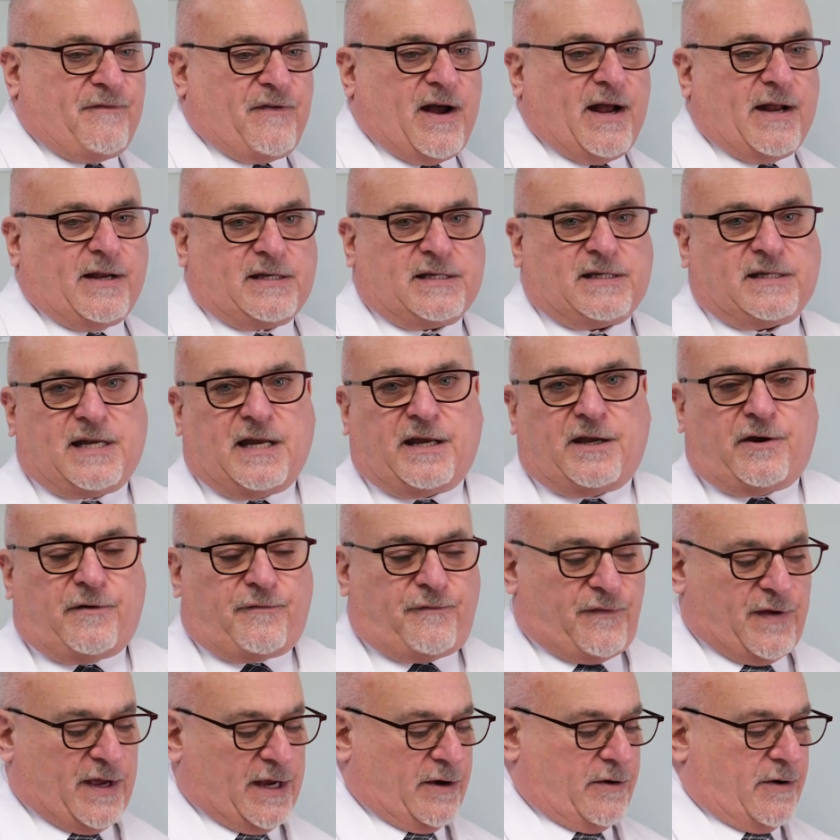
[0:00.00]
I stick your
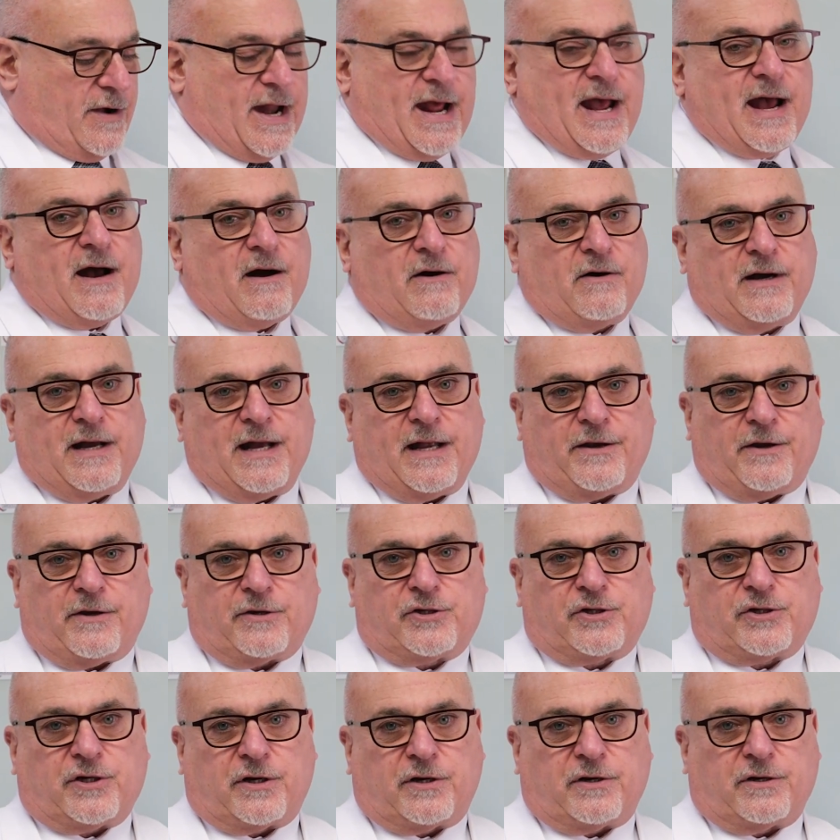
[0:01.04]
finger now and your
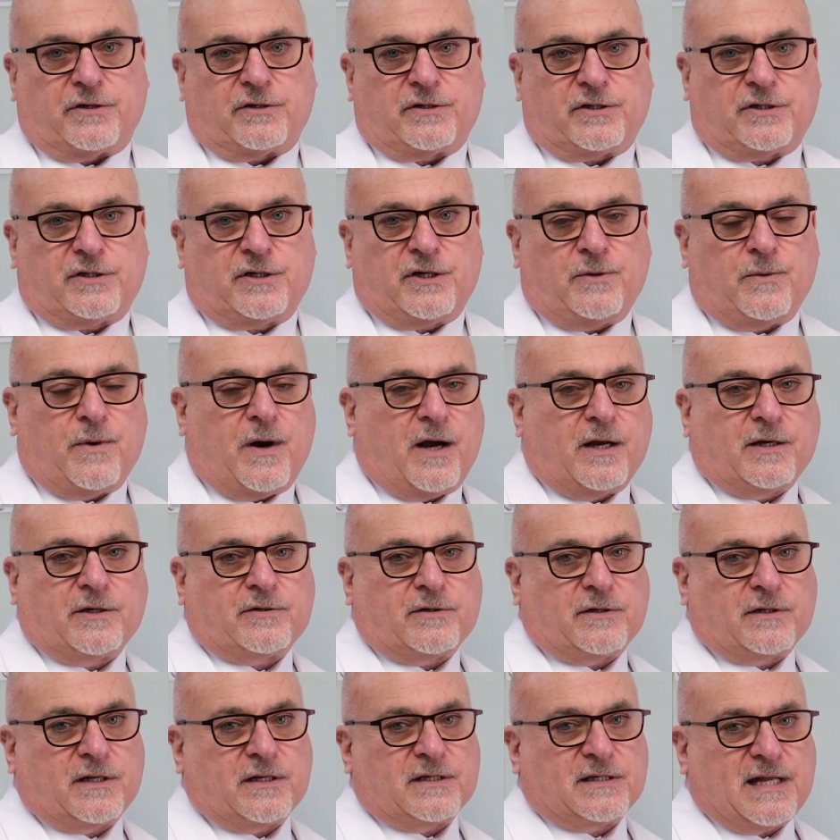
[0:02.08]
sugar's
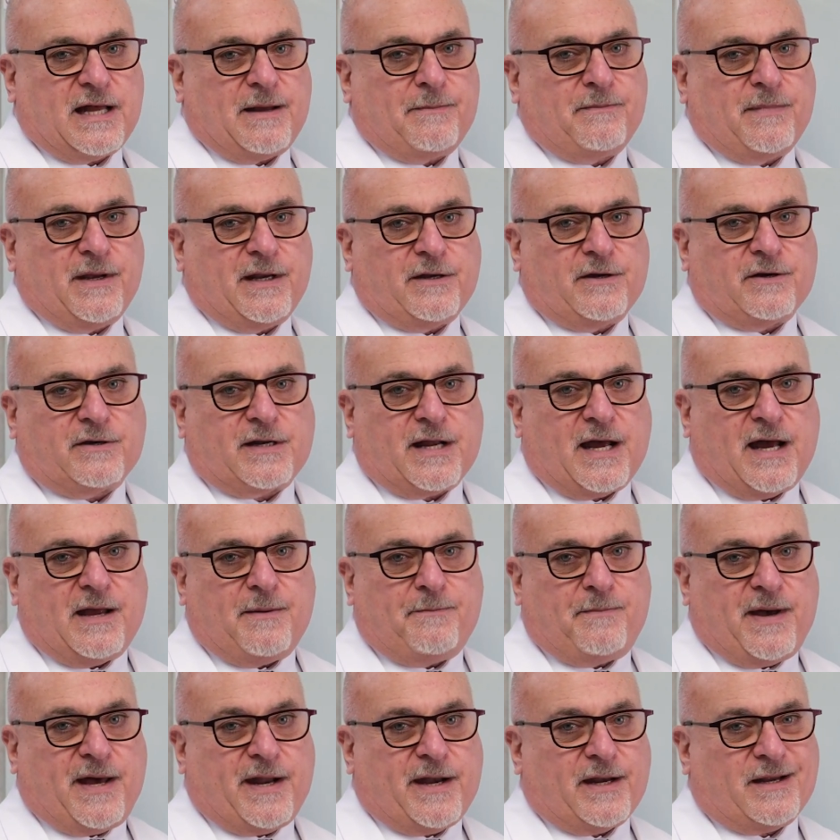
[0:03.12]
200, does that mean you're
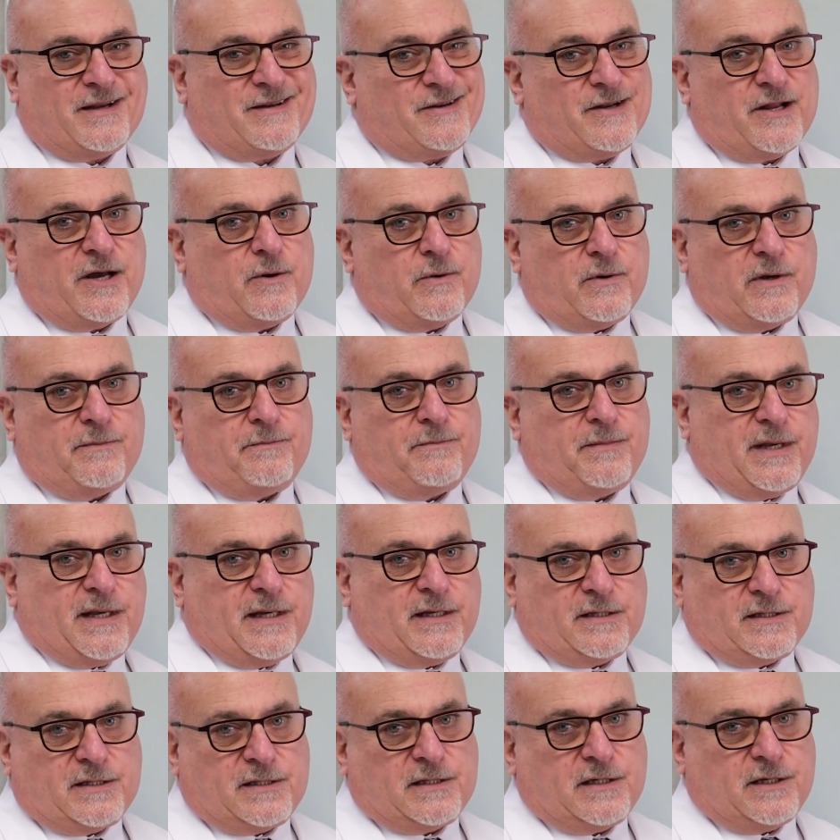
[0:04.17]
diabetic? No, it
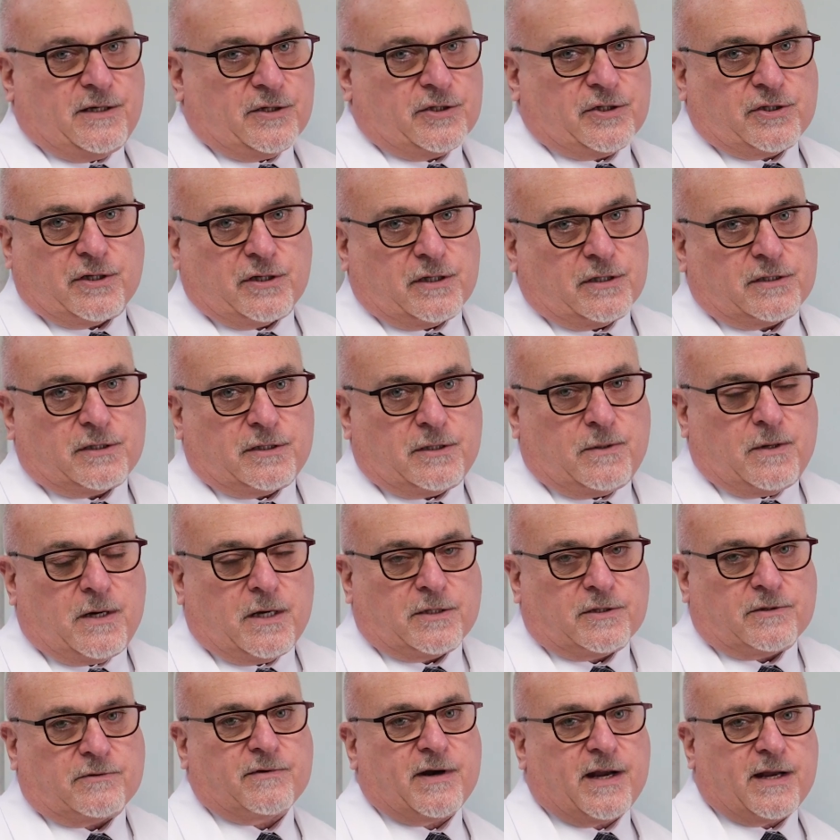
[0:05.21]
means your sugar's
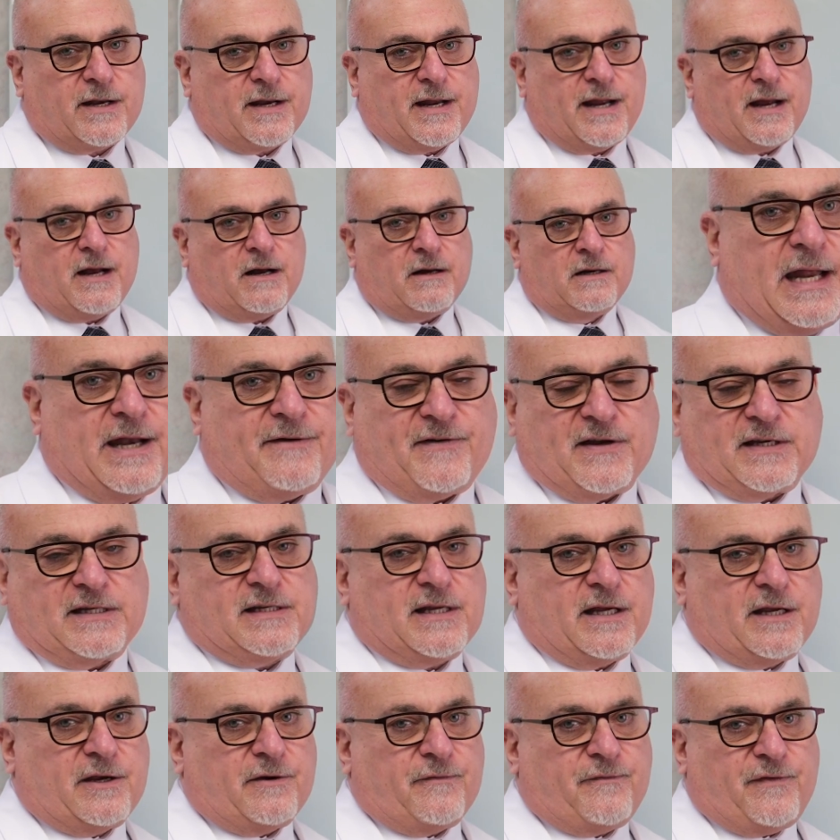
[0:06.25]
200 right now. And if I
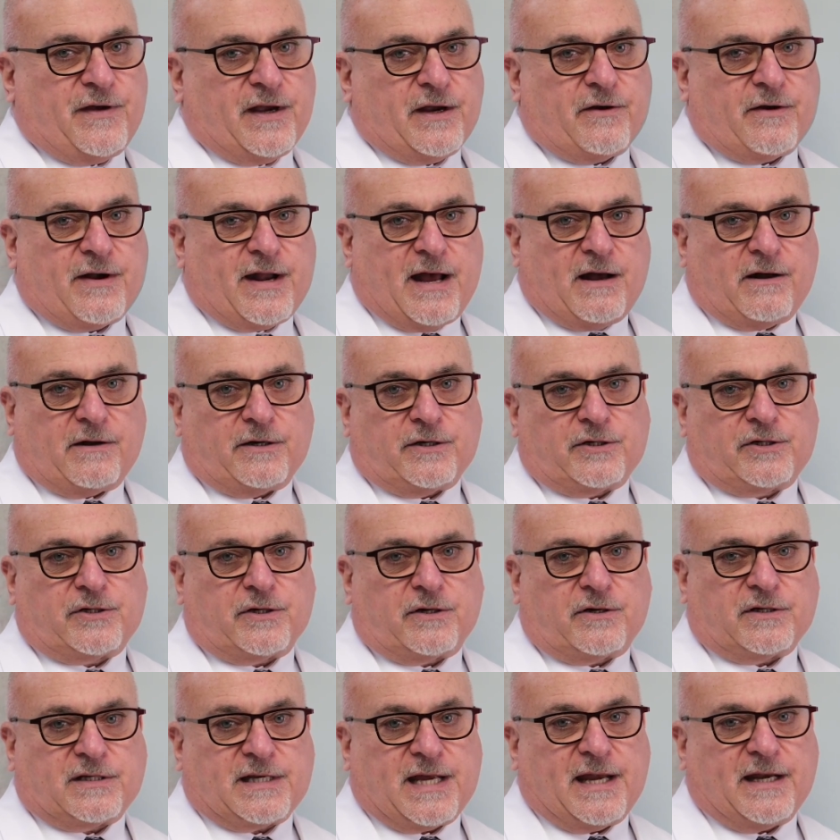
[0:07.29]
stick your finger now and your
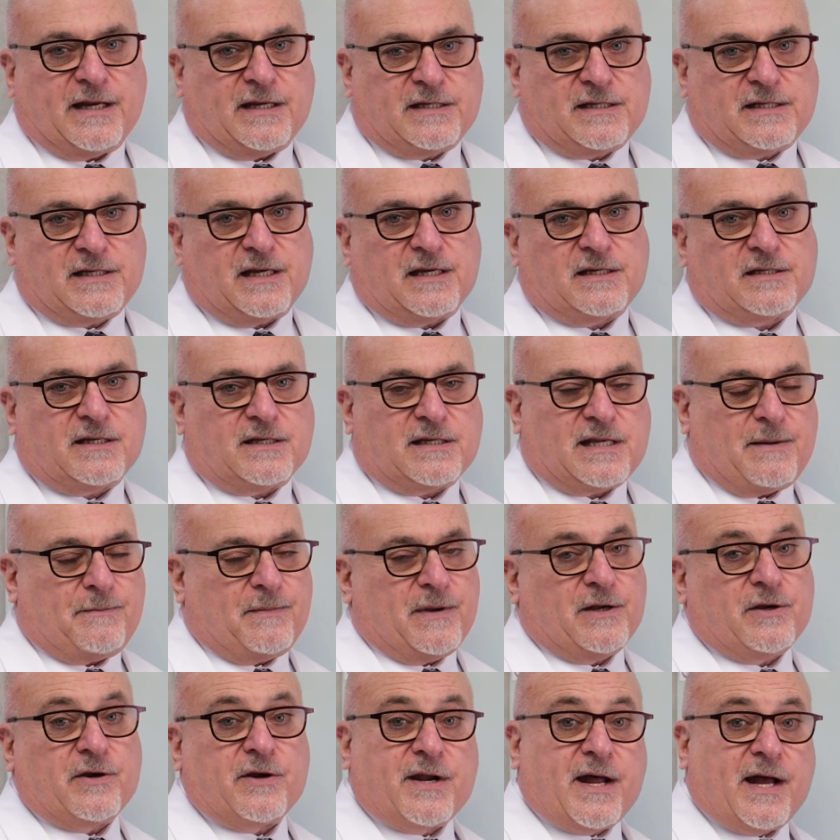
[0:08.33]
sugar's 86, does that
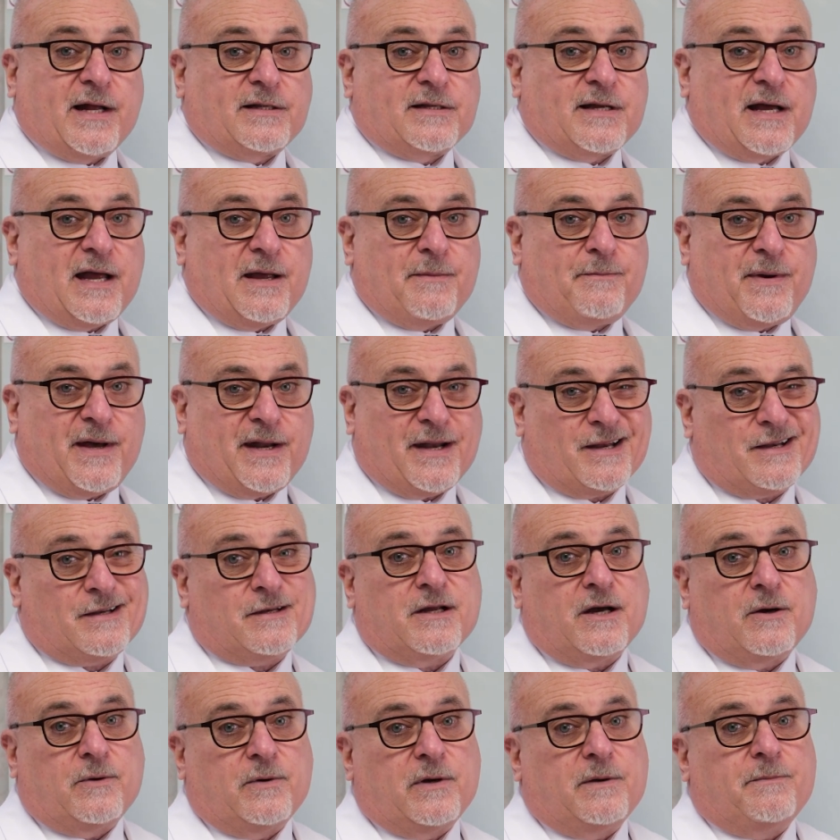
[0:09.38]
mean you're not diabetic?
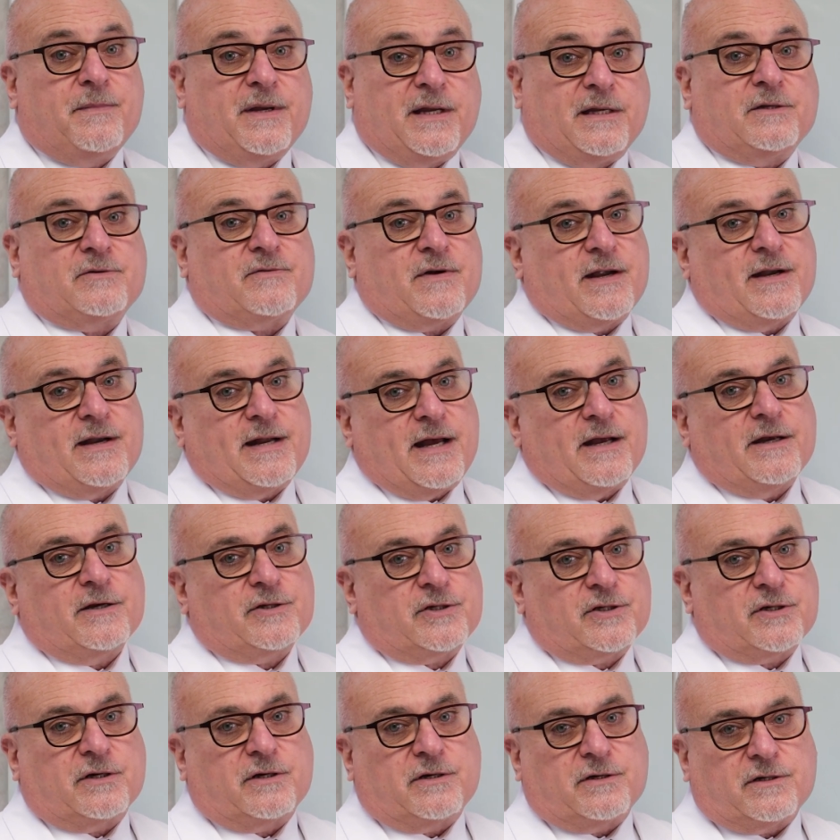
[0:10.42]
No, it means right now your
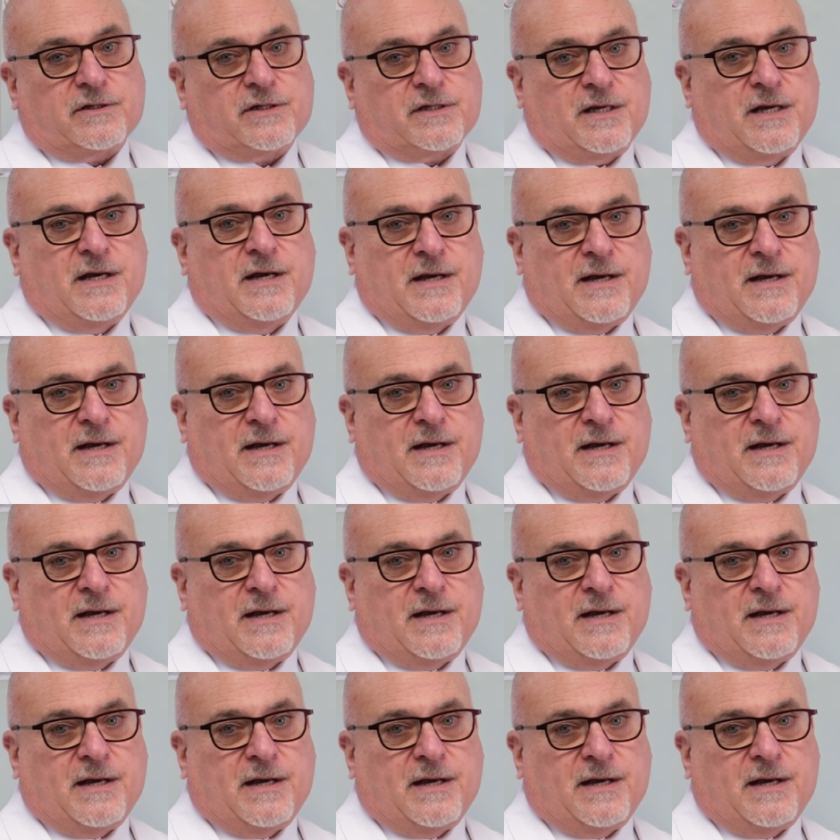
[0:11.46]
sugar's